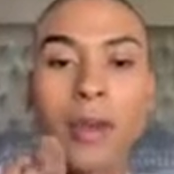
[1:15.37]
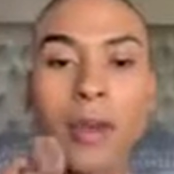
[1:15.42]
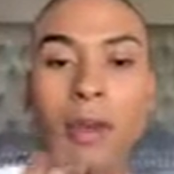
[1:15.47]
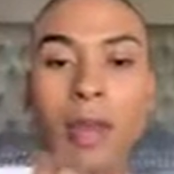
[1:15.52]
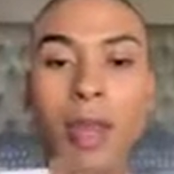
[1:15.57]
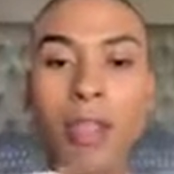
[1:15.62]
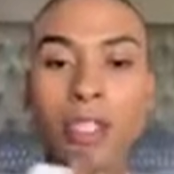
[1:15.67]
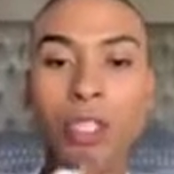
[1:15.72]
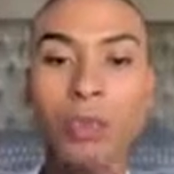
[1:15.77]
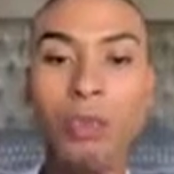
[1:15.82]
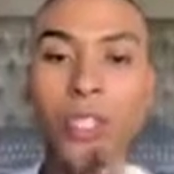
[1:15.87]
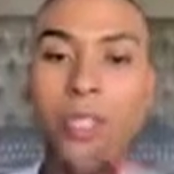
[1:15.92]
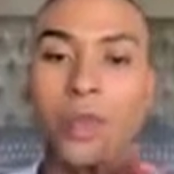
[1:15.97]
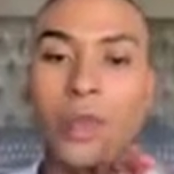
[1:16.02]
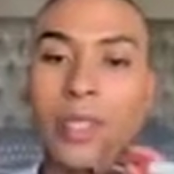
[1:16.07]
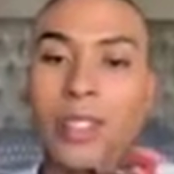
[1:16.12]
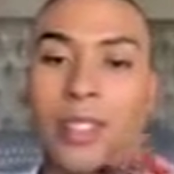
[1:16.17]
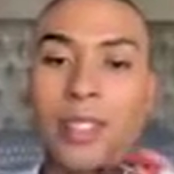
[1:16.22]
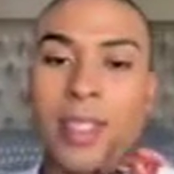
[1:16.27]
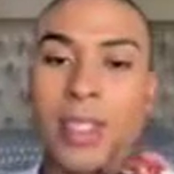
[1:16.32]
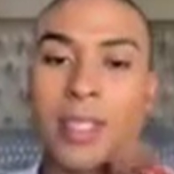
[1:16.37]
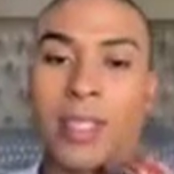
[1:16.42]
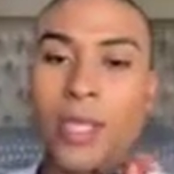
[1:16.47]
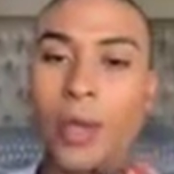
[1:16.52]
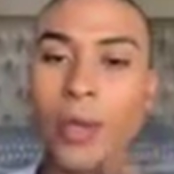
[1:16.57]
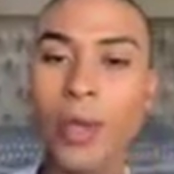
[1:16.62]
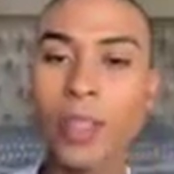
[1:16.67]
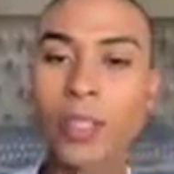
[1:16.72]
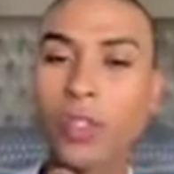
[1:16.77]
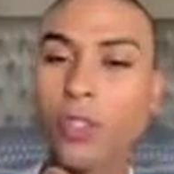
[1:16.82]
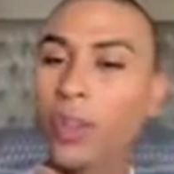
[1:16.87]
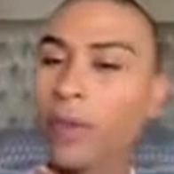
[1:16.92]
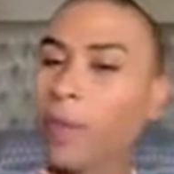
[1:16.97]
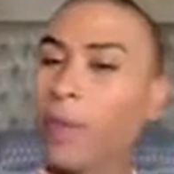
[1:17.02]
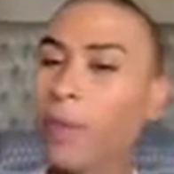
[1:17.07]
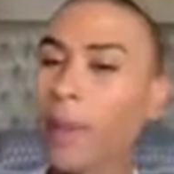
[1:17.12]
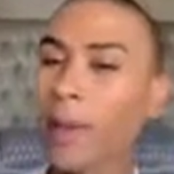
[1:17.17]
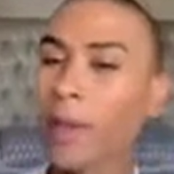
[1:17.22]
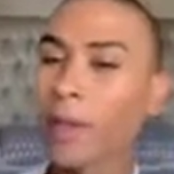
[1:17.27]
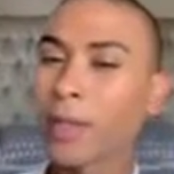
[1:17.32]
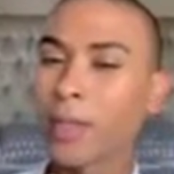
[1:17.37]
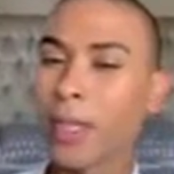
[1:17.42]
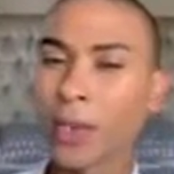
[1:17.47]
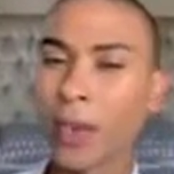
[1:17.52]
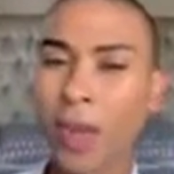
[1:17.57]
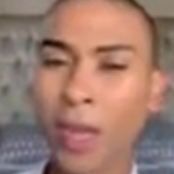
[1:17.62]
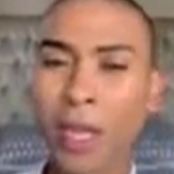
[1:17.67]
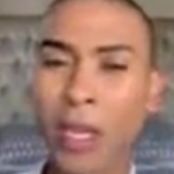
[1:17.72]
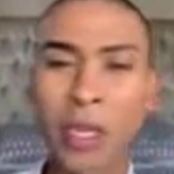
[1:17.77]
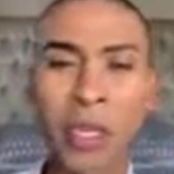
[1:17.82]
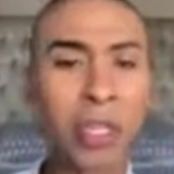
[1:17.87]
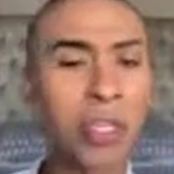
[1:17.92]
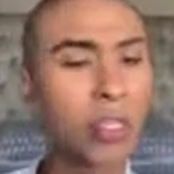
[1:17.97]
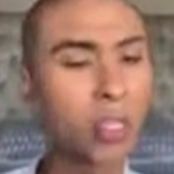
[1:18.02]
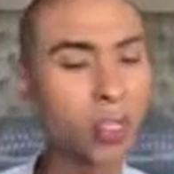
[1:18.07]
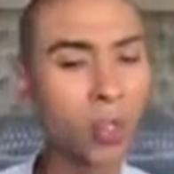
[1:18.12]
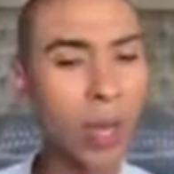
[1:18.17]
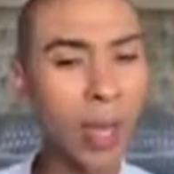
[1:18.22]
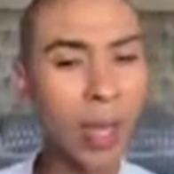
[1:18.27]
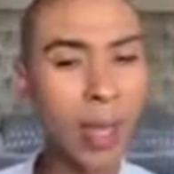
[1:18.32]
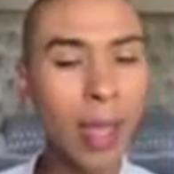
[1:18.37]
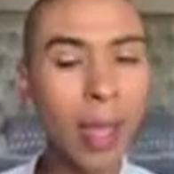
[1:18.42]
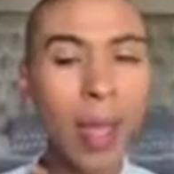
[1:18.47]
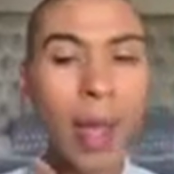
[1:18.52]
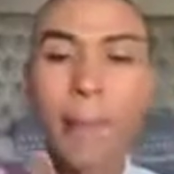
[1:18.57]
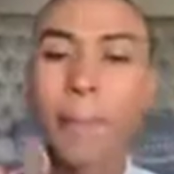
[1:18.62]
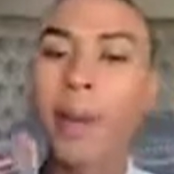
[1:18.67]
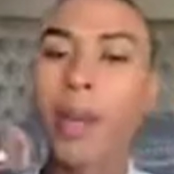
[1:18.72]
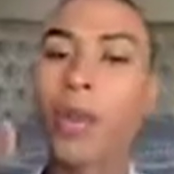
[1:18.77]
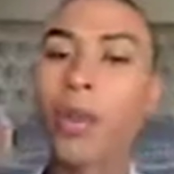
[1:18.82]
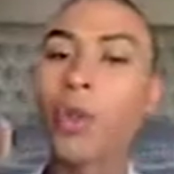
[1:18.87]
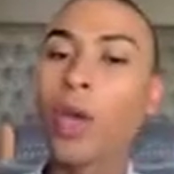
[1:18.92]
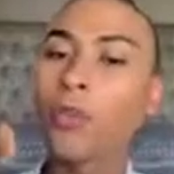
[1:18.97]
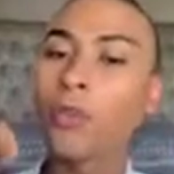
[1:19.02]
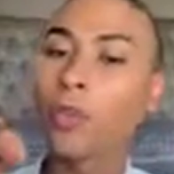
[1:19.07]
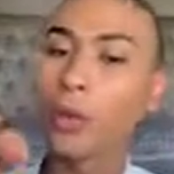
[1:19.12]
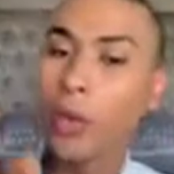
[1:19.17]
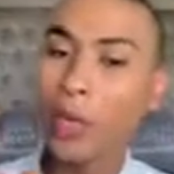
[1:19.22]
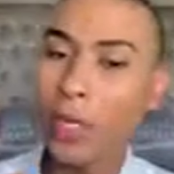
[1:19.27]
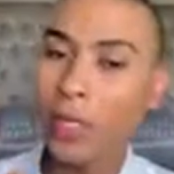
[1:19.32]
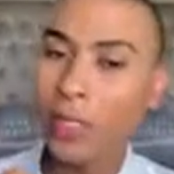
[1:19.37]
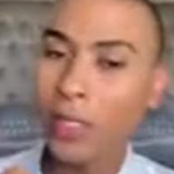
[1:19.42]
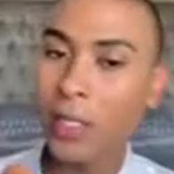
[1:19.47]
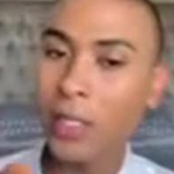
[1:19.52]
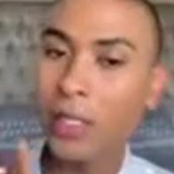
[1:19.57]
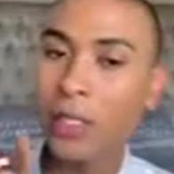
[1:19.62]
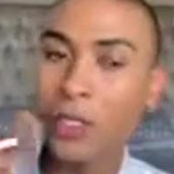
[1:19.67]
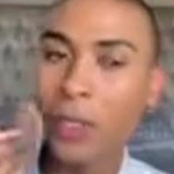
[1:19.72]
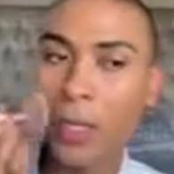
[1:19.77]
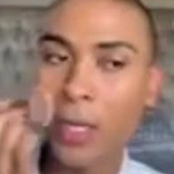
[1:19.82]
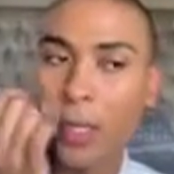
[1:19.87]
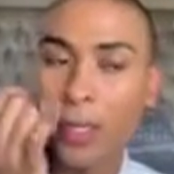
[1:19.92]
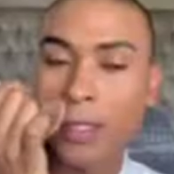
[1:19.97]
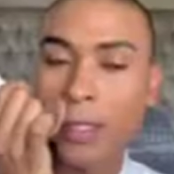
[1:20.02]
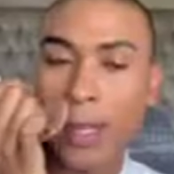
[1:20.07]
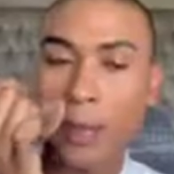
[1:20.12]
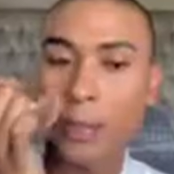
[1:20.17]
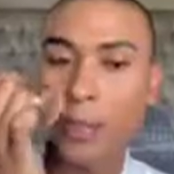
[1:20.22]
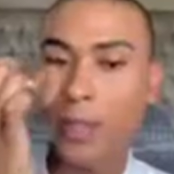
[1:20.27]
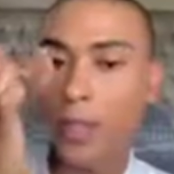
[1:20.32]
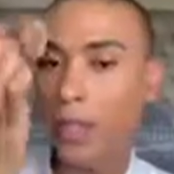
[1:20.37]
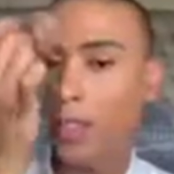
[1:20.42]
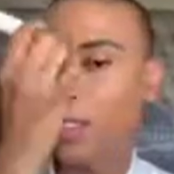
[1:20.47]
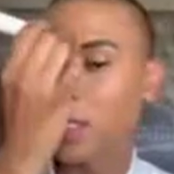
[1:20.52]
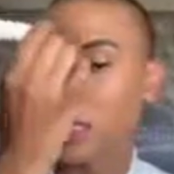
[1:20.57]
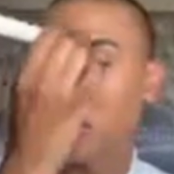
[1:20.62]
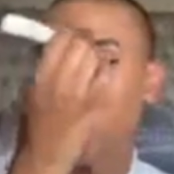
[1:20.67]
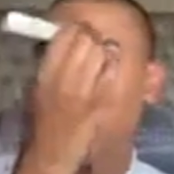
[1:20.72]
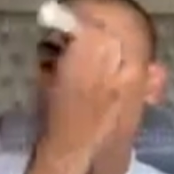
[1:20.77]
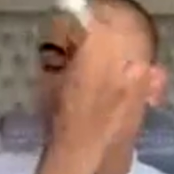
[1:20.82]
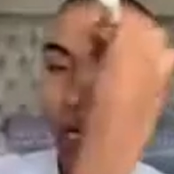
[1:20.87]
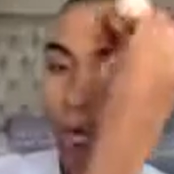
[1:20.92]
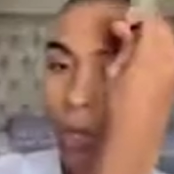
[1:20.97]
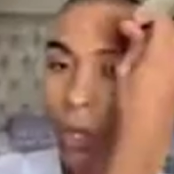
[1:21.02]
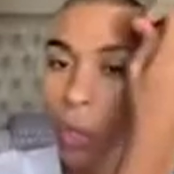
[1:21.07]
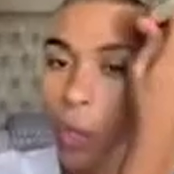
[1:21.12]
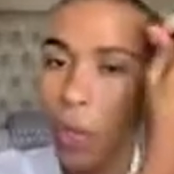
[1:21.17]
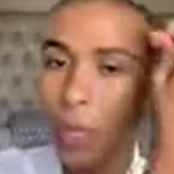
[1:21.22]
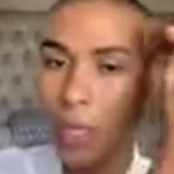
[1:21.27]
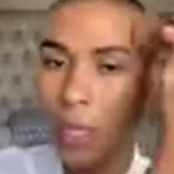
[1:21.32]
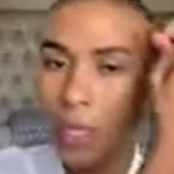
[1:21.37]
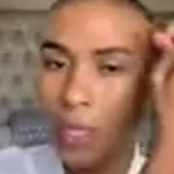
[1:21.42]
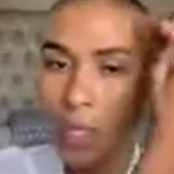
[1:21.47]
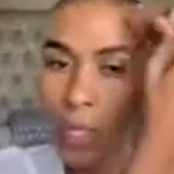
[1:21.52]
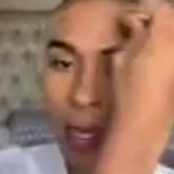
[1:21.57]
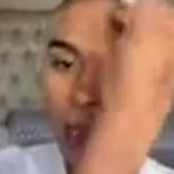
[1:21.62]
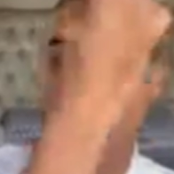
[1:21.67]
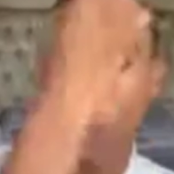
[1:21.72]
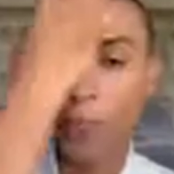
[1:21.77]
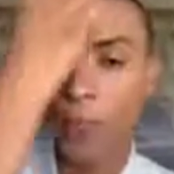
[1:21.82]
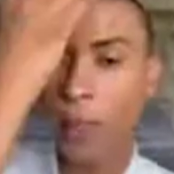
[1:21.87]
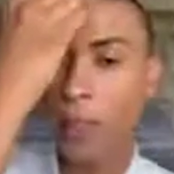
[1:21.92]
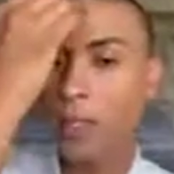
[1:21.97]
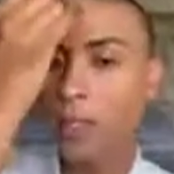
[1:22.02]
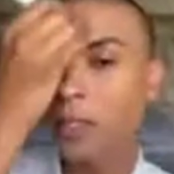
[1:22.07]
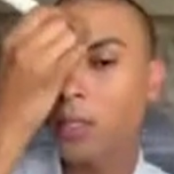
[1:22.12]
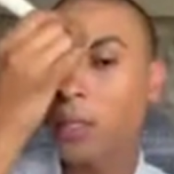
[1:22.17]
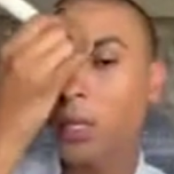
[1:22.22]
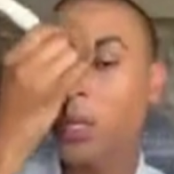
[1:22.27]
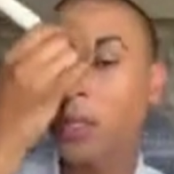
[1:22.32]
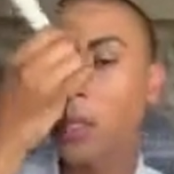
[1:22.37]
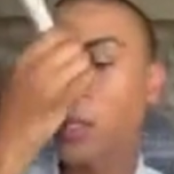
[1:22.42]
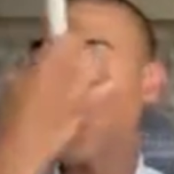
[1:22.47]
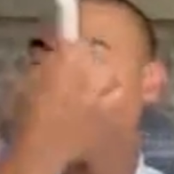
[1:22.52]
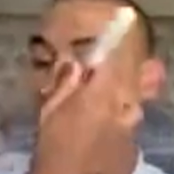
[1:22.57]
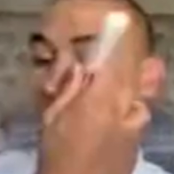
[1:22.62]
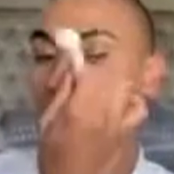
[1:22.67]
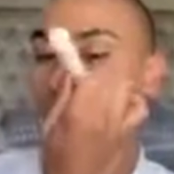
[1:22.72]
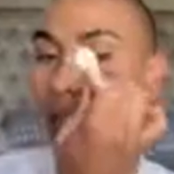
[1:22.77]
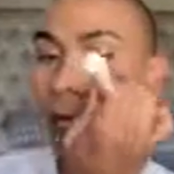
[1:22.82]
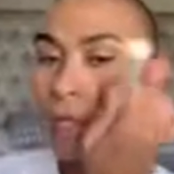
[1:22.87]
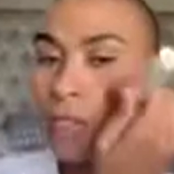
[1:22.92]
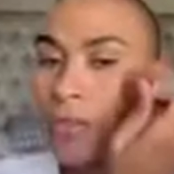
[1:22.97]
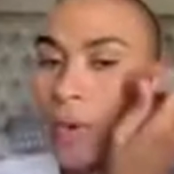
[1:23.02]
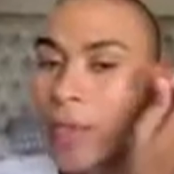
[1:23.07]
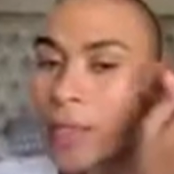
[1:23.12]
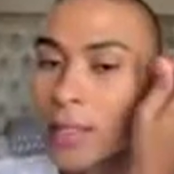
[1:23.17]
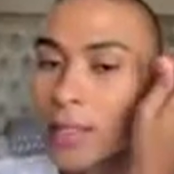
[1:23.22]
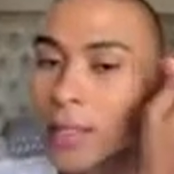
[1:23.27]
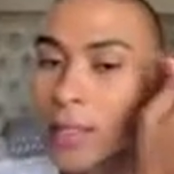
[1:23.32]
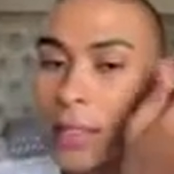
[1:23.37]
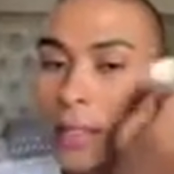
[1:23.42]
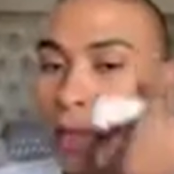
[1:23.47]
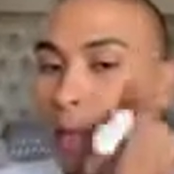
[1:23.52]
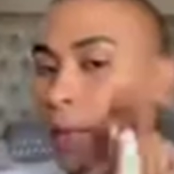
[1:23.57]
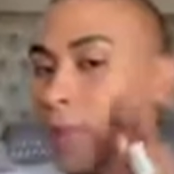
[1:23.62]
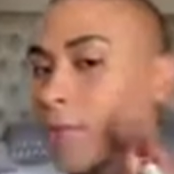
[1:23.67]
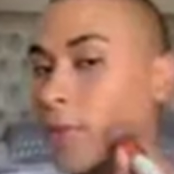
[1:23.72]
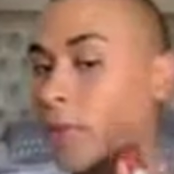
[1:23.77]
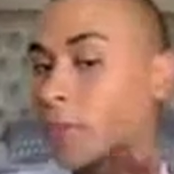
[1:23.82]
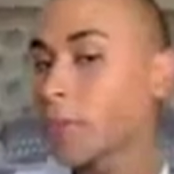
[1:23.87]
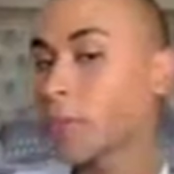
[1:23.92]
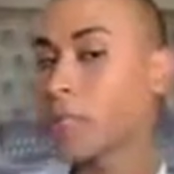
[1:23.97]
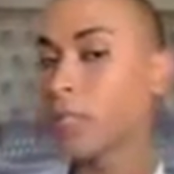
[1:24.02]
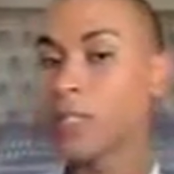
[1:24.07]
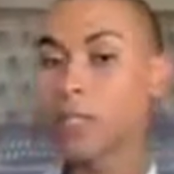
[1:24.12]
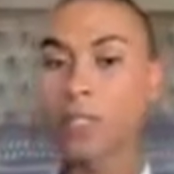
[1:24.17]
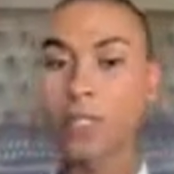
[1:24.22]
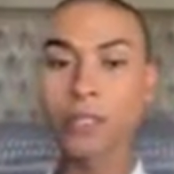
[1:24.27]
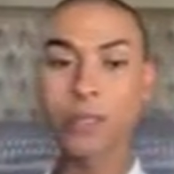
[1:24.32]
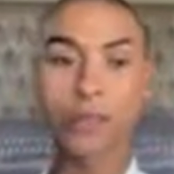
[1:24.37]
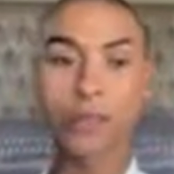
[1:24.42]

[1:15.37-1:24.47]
foundation, which means it doesn't go extremely matte because I don't like looking dry, but I do have oily skin, so I need something that's not oily and wet, that dries a little on my face. You can see